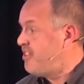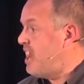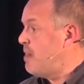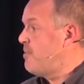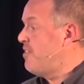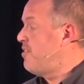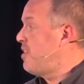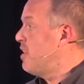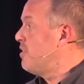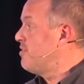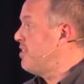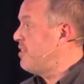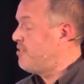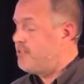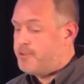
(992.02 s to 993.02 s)
Sabbath
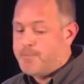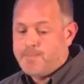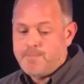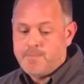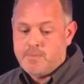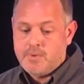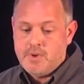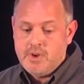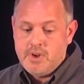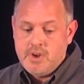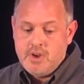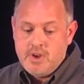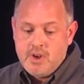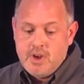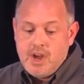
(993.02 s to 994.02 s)
tells us.
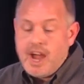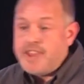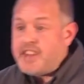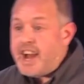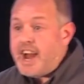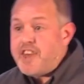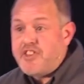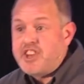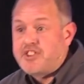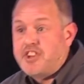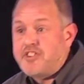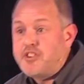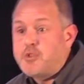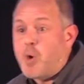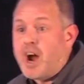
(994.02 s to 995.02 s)
And now I think
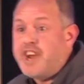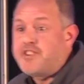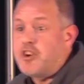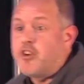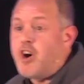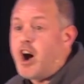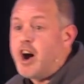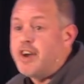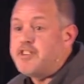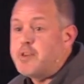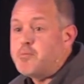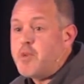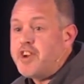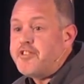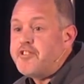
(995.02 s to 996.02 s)
this is why it's a law. As
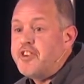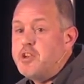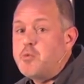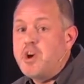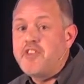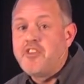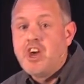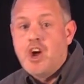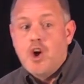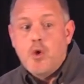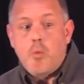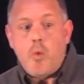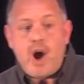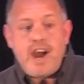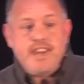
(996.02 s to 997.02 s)
I'm wrestling with
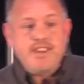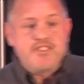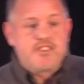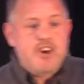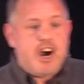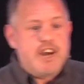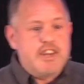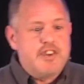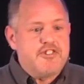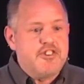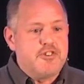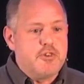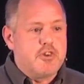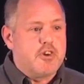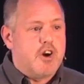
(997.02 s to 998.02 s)
why does God
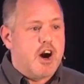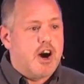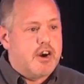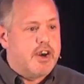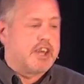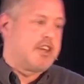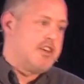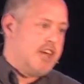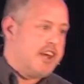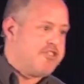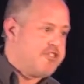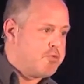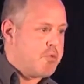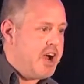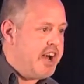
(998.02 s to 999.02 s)
institute a law like,
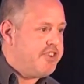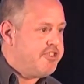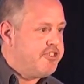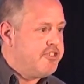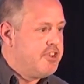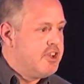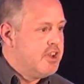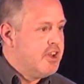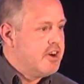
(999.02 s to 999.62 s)
yes, rest?